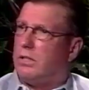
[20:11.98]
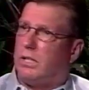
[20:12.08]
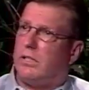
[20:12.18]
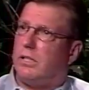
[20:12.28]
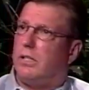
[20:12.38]
to
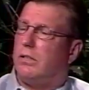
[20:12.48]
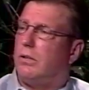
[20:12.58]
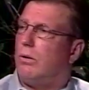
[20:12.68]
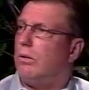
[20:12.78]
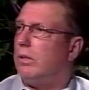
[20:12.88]
get to their
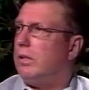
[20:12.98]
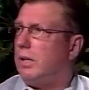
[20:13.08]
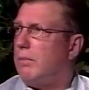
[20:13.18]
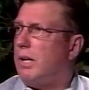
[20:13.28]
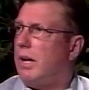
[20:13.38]
goal,
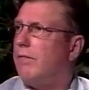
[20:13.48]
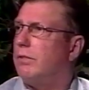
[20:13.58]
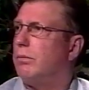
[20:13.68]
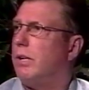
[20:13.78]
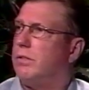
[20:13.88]
they may have
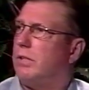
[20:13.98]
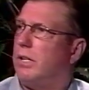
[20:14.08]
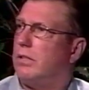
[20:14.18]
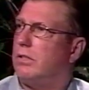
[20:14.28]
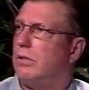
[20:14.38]
to raise
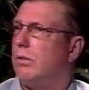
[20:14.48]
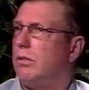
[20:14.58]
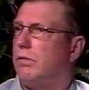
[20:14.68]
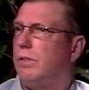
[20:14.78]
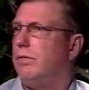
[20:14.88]
that to
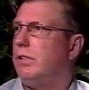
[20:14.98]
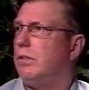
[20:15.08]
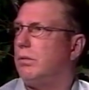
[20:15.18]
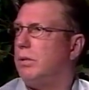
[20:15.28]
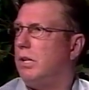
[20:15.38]
250
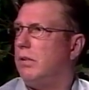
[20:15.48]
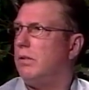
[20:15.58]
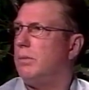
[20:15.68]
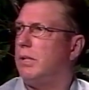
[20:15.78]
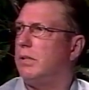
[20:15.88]
or 300
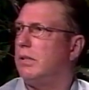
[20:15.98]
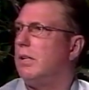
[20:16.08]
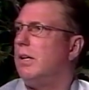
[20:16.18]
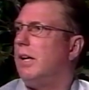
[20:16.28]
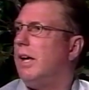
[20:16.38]
a month
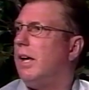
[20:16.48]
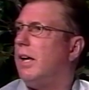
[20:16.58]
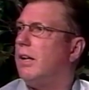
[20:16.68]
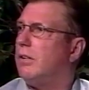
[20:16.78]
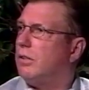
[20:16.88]
yes.
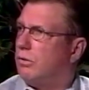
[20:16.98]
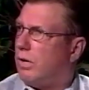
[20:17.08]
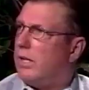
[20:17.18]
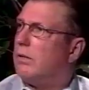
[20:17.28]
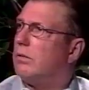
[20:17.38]
and
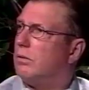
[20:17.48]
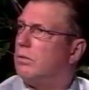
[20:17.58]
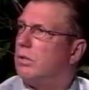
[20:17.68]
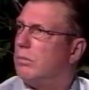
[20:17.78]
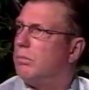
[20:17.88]
try to,
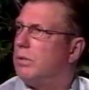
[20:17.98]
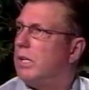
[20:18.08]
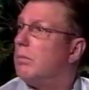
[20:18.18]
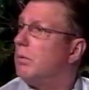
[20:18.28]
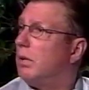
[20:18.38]
to
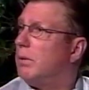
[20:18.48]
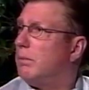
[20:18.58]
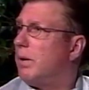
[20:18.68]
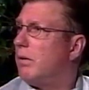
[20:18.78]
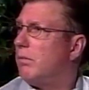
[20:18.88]
get a little
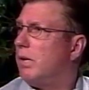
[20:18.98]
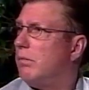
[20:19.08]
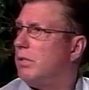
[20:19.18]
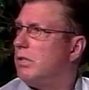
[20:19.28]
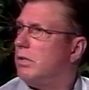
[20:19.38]
bit better rate
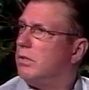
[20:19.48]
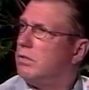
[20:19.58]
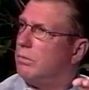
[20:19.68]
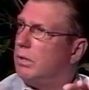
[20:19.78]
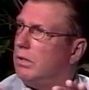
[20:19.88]
of return.
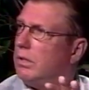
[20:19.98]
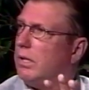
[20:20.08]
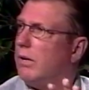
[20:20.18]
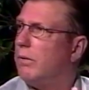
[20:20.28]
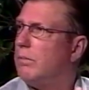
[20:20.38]
So we look at
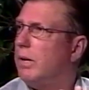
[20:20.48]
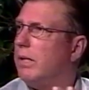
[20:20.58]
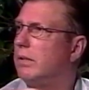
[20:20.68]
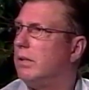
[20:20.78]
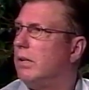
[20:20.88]
how we
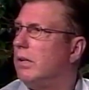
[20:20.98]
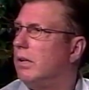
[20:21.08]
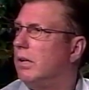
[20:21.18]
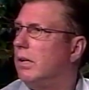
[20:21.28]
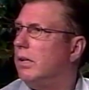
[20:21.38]
might
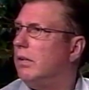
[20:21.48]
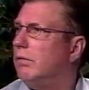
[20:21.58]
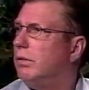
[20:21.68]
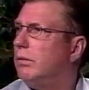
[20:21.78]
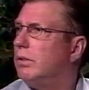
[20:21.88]
uh,
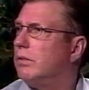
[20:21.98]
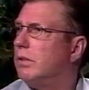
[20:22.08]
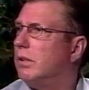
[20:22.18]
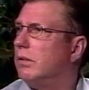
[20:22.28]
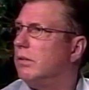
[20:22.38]
influence
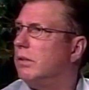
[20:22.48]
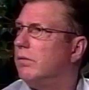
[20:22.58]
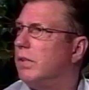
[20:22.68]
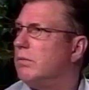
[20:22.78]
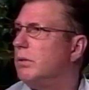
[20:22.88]
their, their
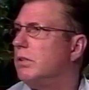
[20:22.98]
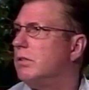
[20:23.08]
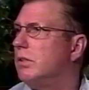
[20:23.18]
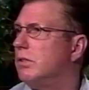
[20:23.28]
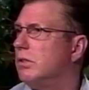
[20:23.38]
investment
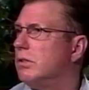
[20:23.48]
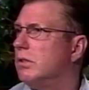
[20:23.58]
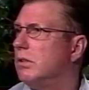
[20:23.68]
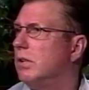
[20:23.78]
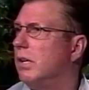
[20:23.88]
decisions
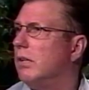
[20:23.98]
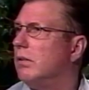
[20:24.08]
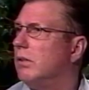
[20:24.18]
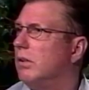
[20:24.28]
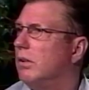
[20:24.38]
and,
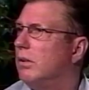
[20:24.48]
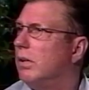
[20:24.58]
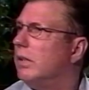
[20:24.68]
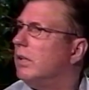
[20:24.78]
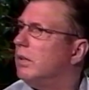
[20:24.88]
and
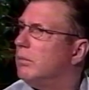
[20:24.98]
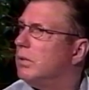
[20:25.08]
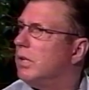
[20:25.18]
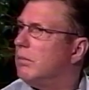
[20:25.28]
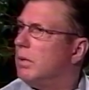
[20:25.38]
uh, get them to
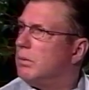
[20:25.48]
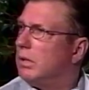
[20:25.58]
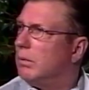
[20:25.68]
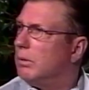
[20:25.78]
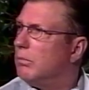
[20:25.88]
take maybe a
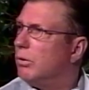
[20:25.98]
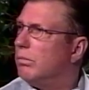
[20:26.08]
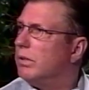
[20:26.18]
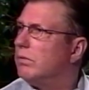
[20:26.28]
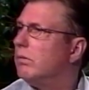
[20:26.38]
little bit more
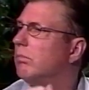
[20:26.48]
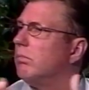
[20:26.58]
risk